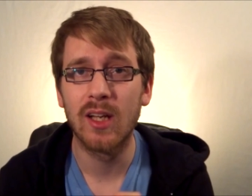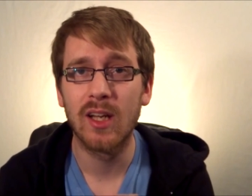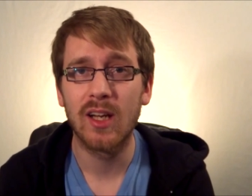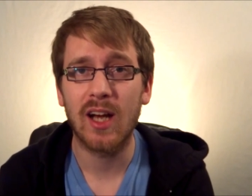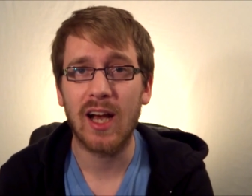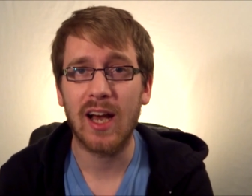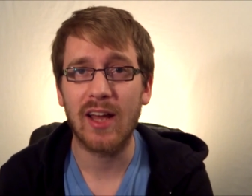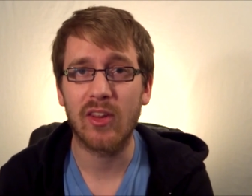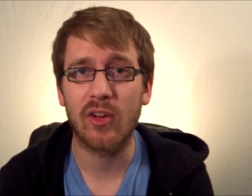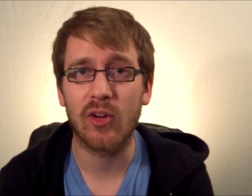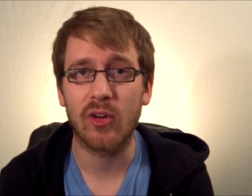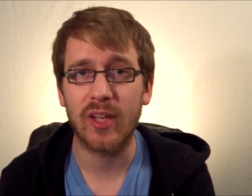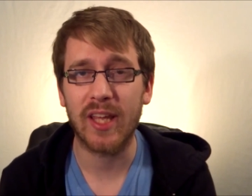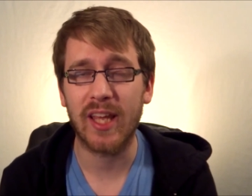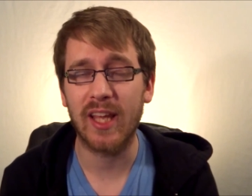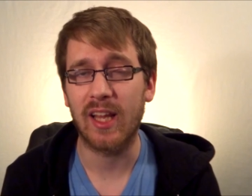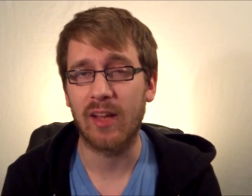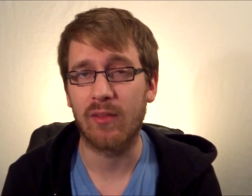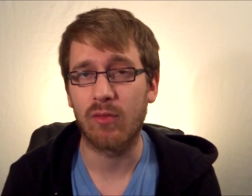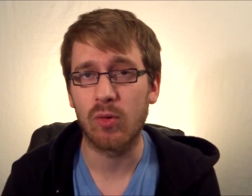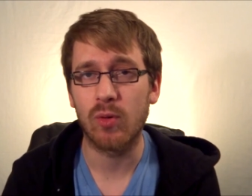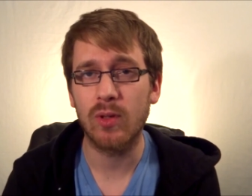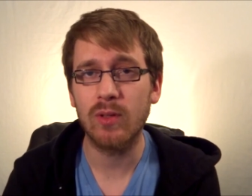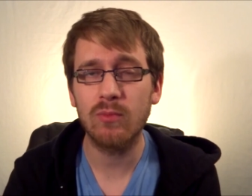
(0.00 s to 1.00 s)
Either kill
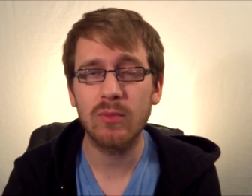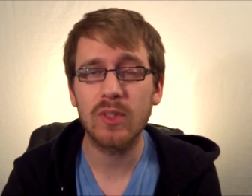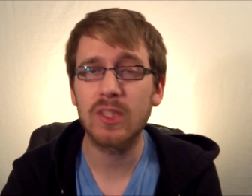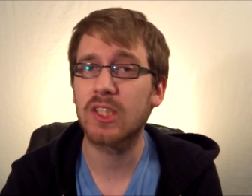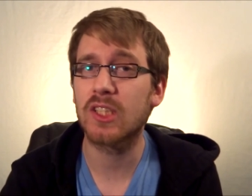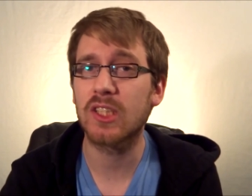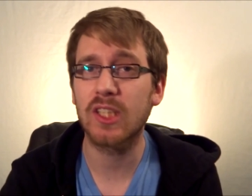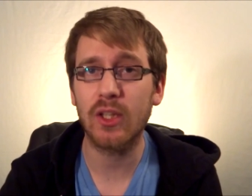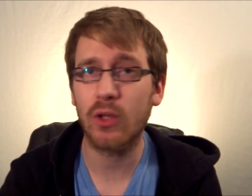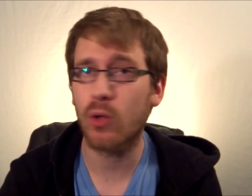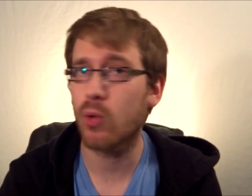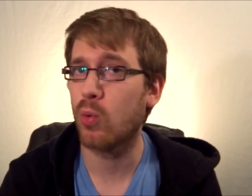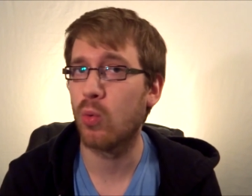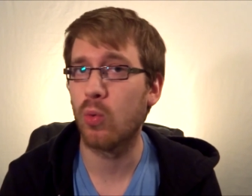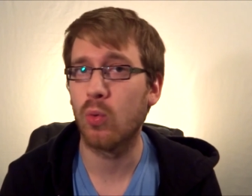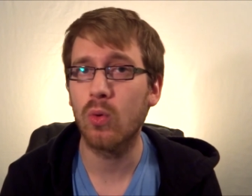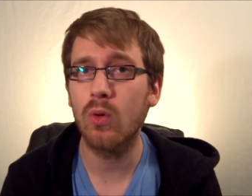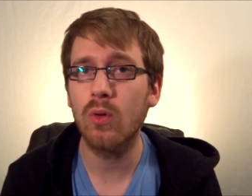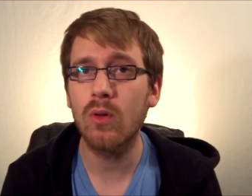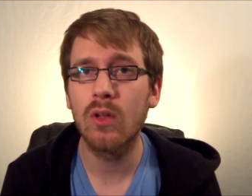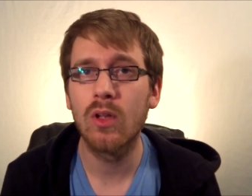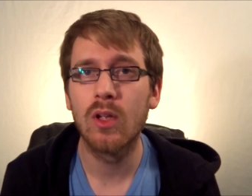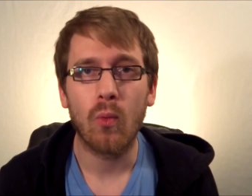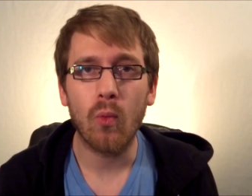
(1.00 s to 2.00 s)
everyone, which isn't cool,
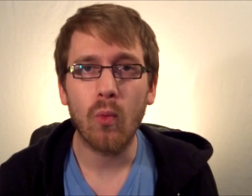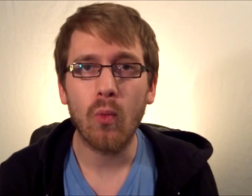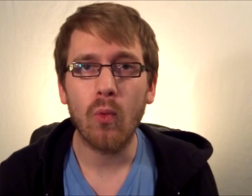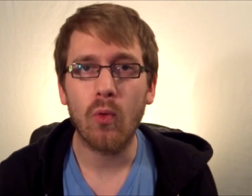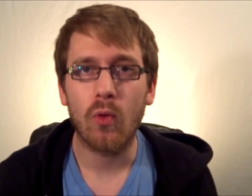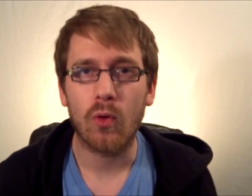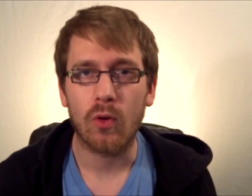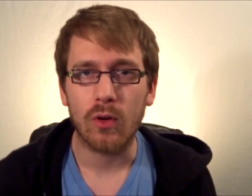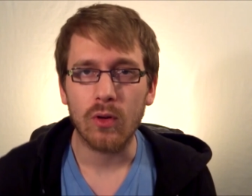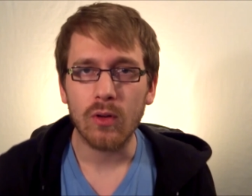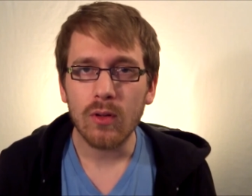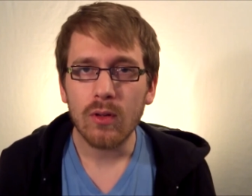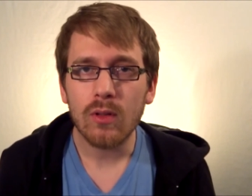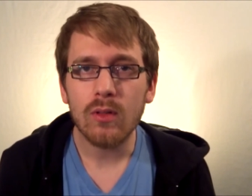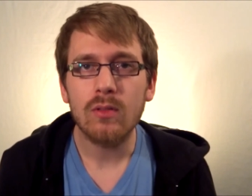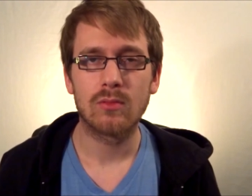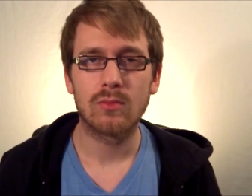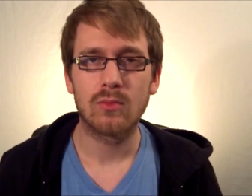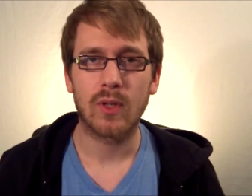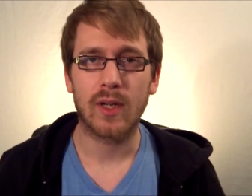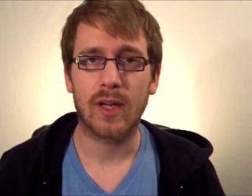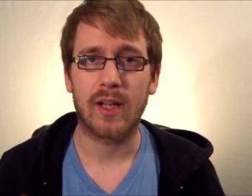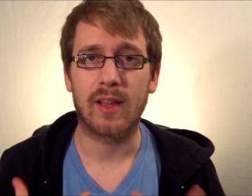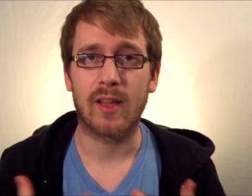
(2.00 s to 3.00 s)
or,
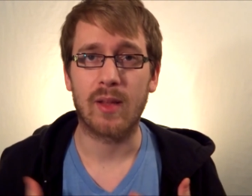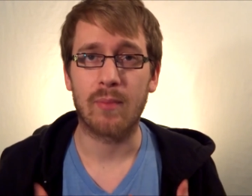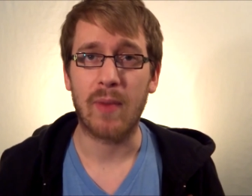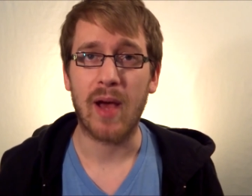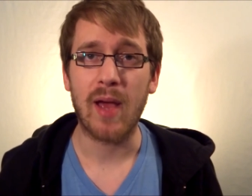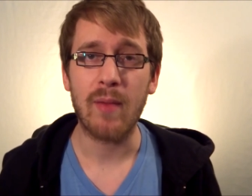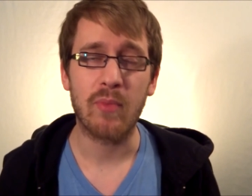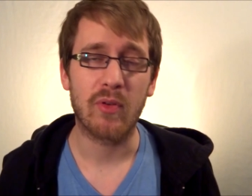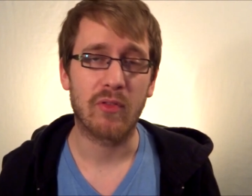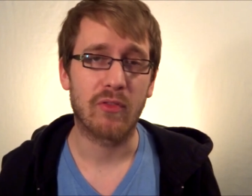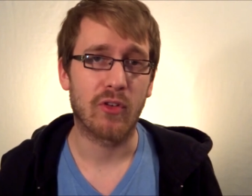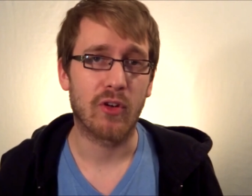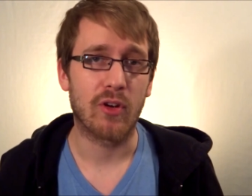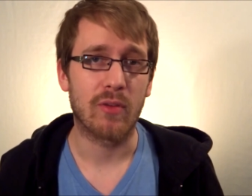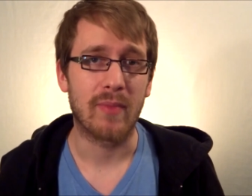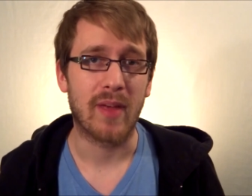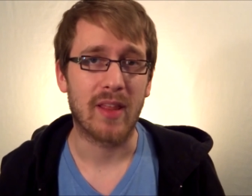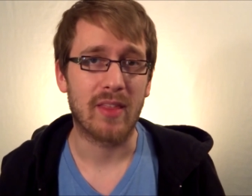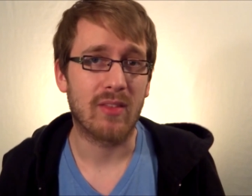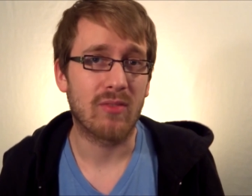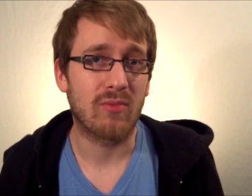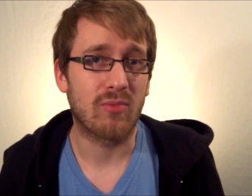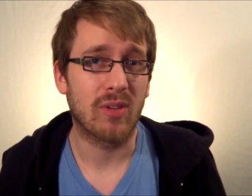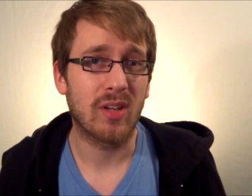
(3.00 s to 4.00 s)
well, my preferred
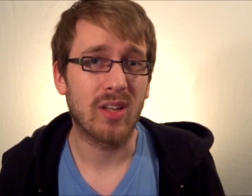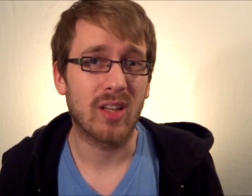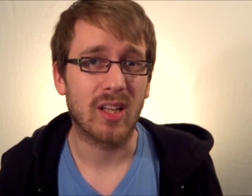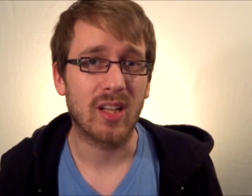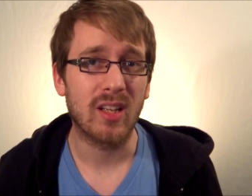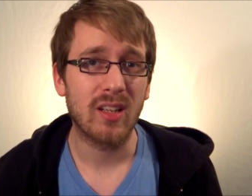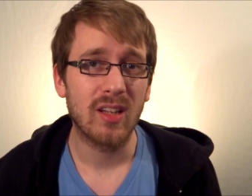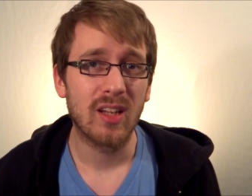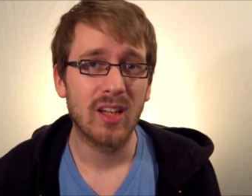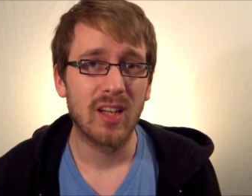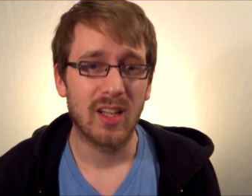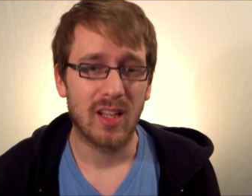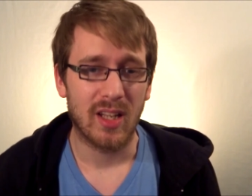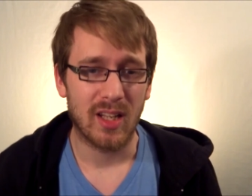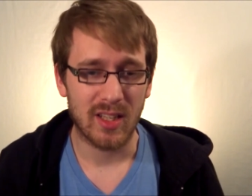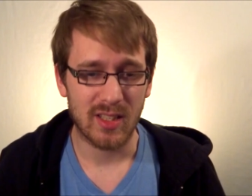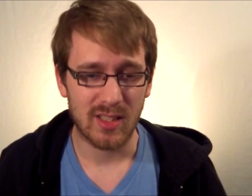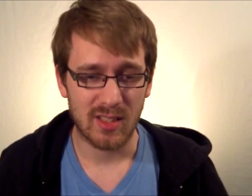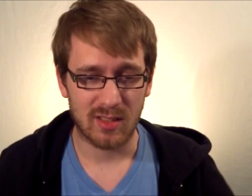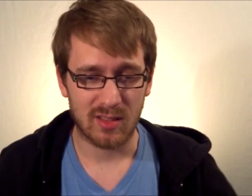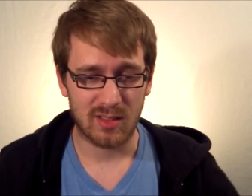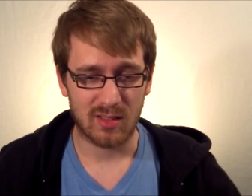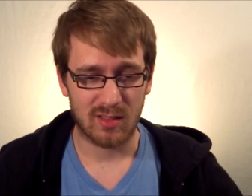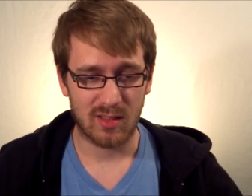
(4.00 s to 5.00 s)
method really,
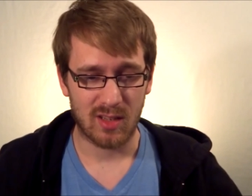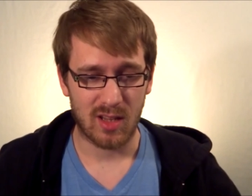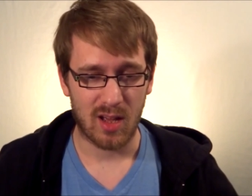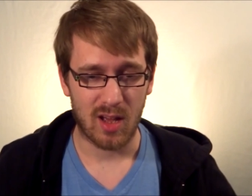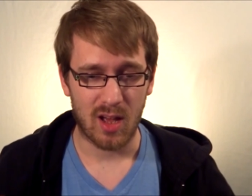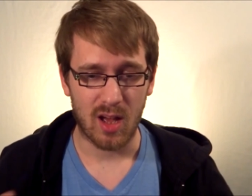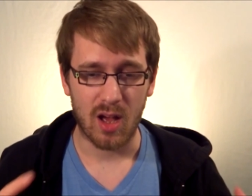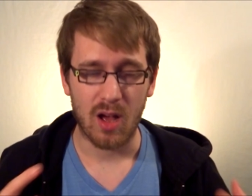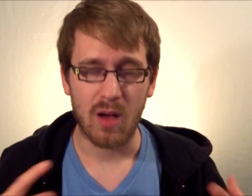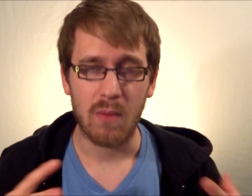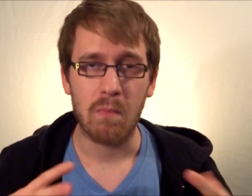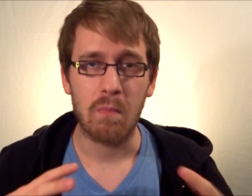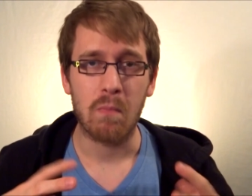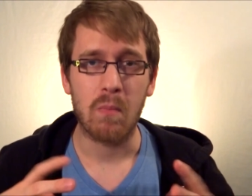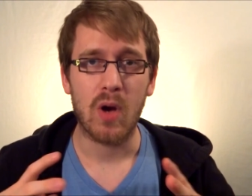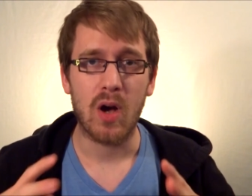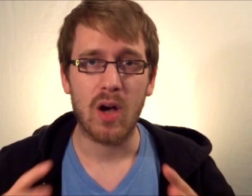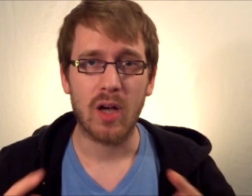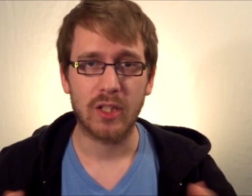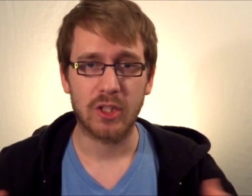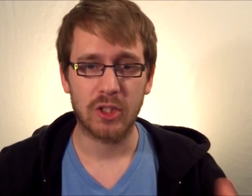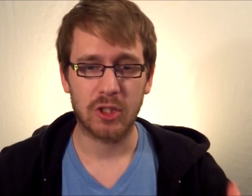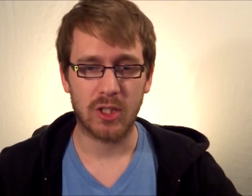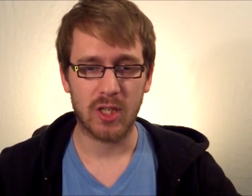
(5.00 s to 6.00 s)
is a
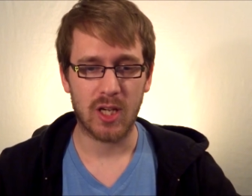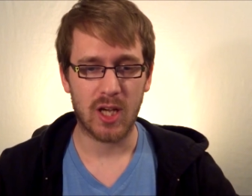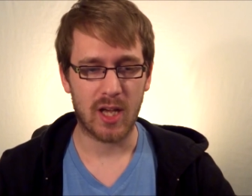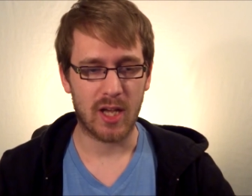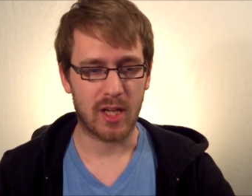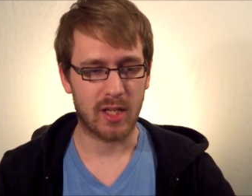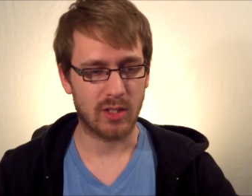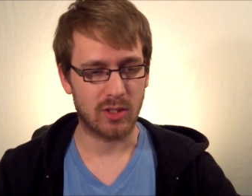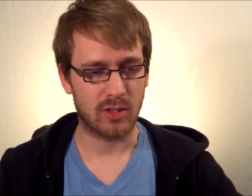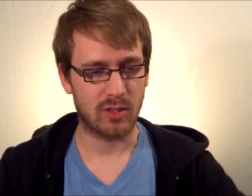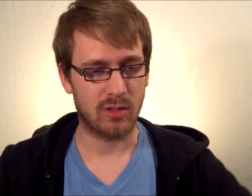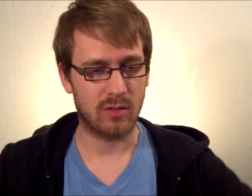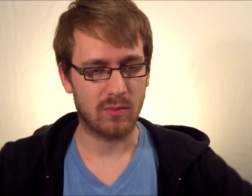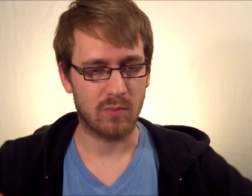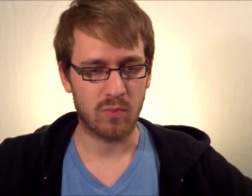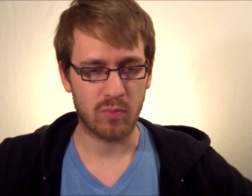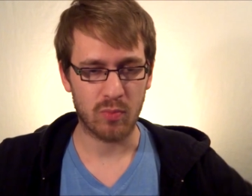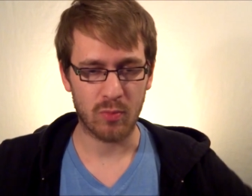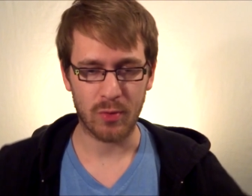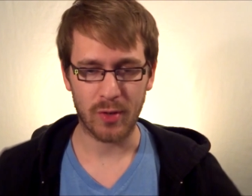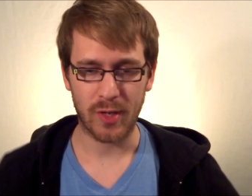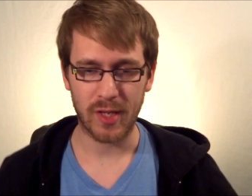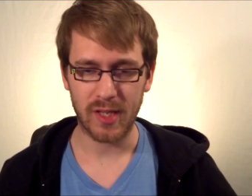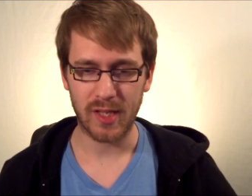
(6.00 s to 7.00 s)
homogenized
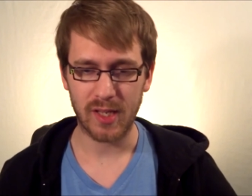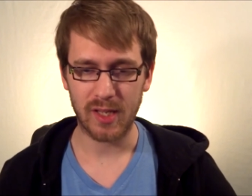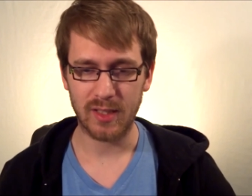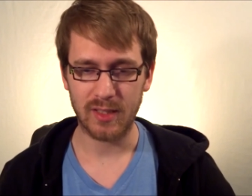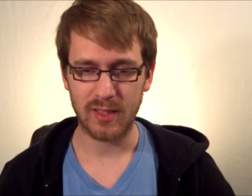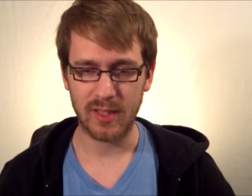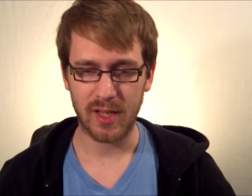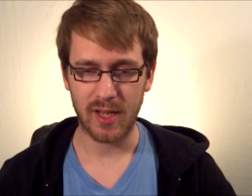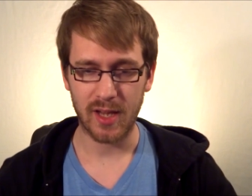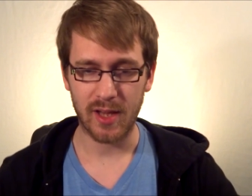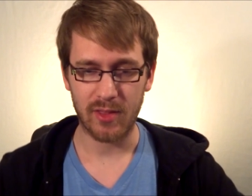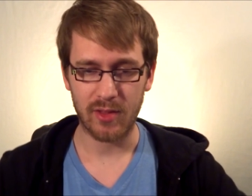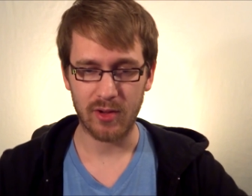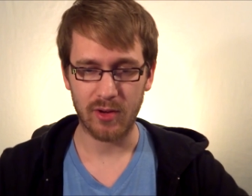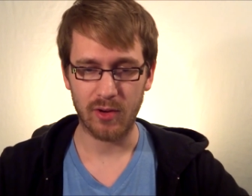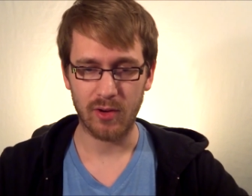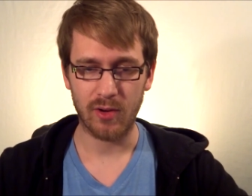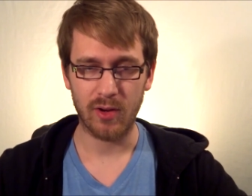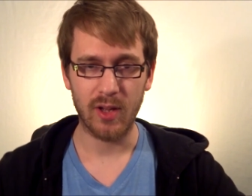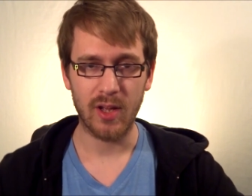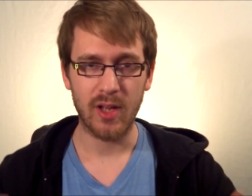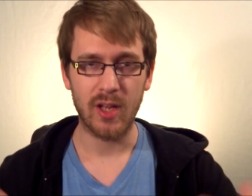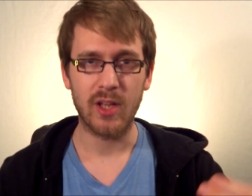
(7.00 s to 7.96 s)
bringing it together.